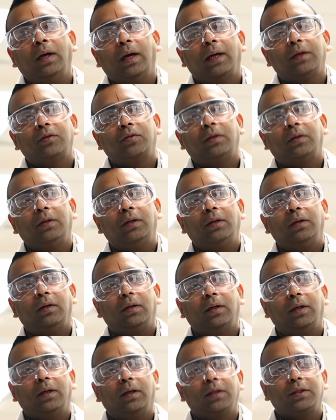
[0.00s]
actually,
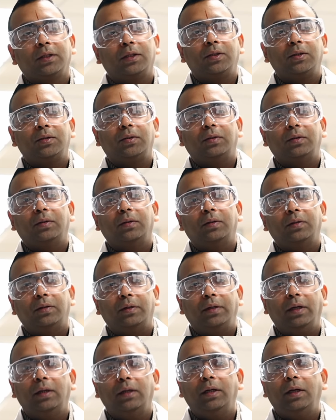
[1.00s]
like at Aduro,
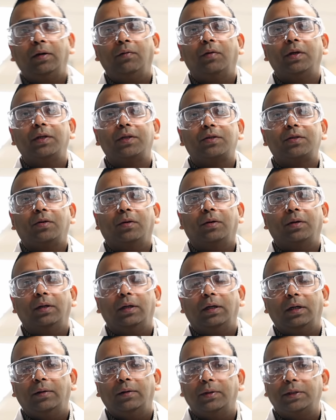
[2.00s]
really invest on
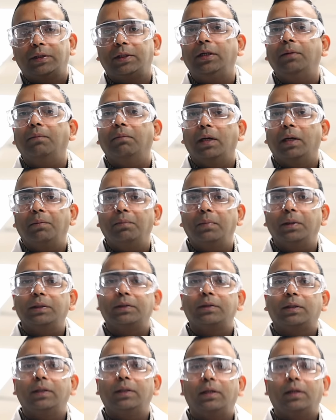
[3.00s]
our team
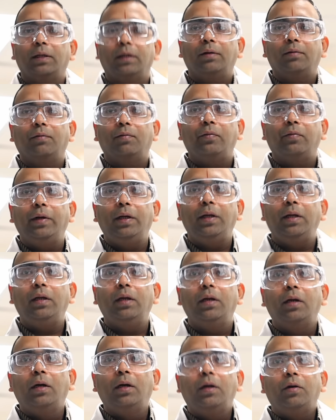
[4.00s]
members, right? Like we
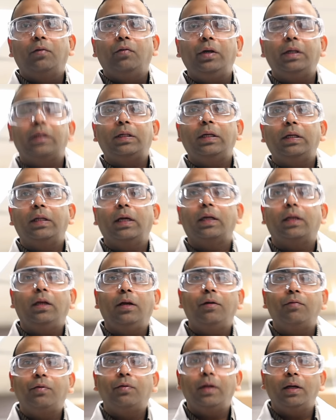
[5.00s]
we see that
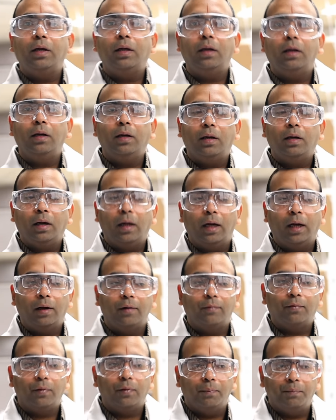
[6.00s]
if they
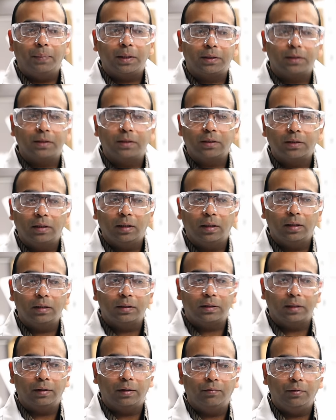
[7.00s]
have better
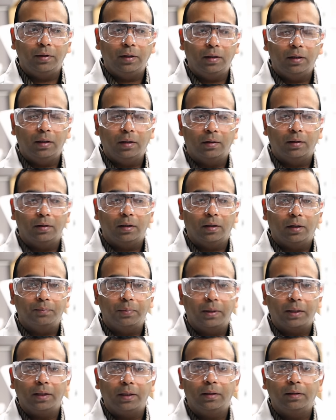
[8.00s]
skills and we
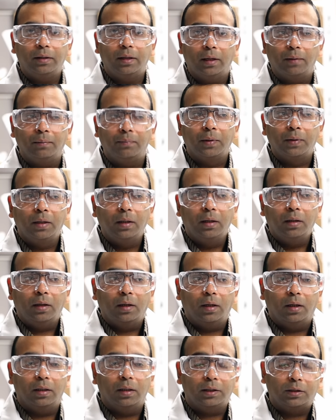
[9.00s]
upgrade them,
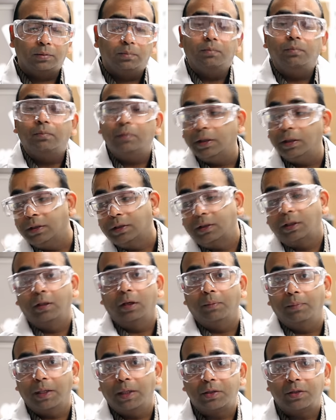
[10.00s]
uh, it's it's in
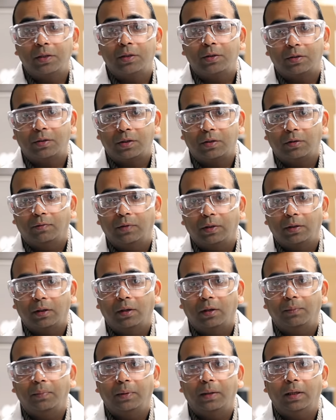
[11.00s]
the best interest of the
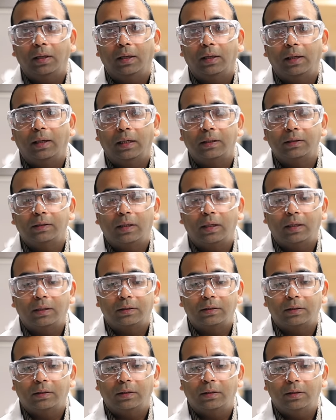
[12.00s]
company. And as
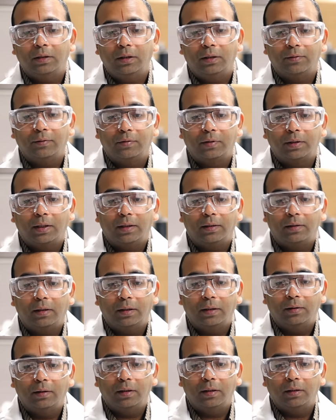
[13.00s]
as uh, Nitav said,
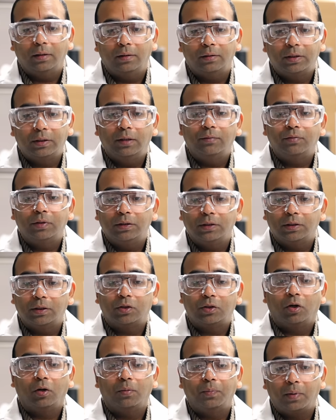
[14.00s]
like uh, safety is a
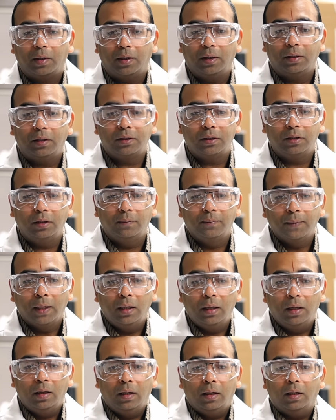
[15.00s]
top priority.
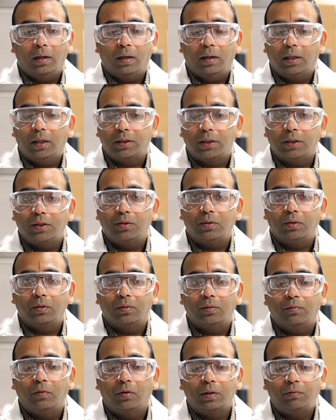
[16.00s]
Uh, at
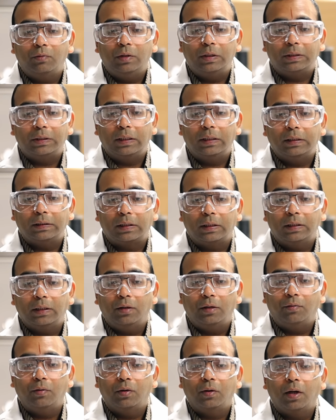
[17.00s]
Aduro, what we say is like,
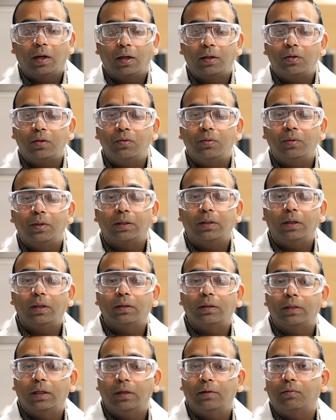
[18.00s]
if you can't do a thing
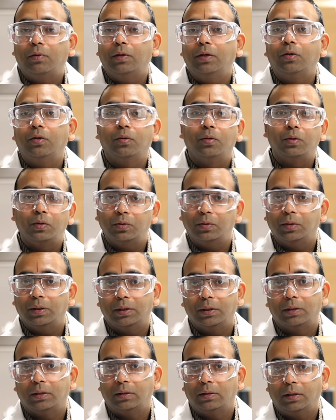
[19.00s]
safely, don't do
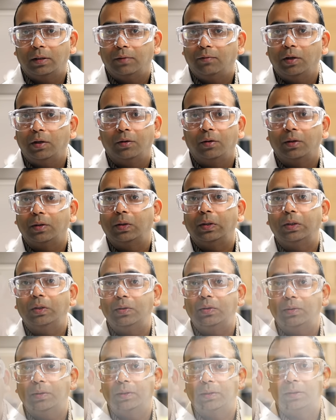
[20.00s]
it. Like we are not going to do it.